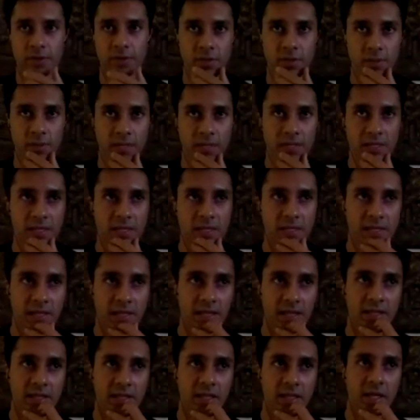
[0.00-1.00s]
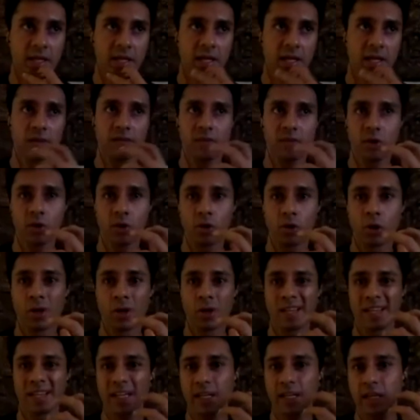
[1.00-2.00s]
basically states that if you're not
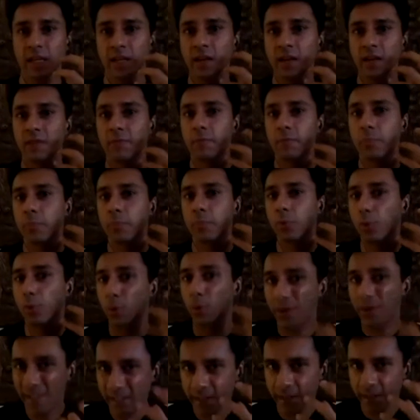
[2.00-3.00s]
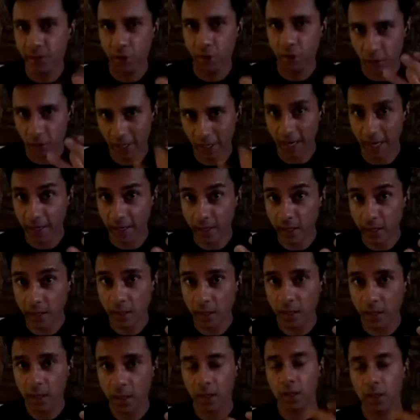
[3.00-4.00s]
eating enough protein in your diet,
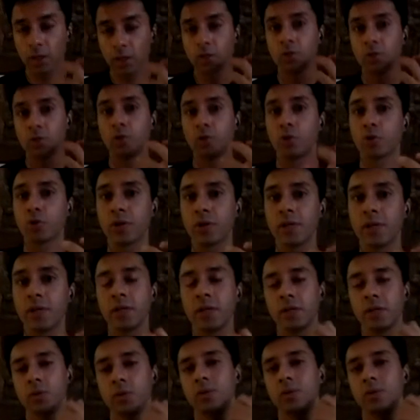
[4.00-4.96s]
usually you'll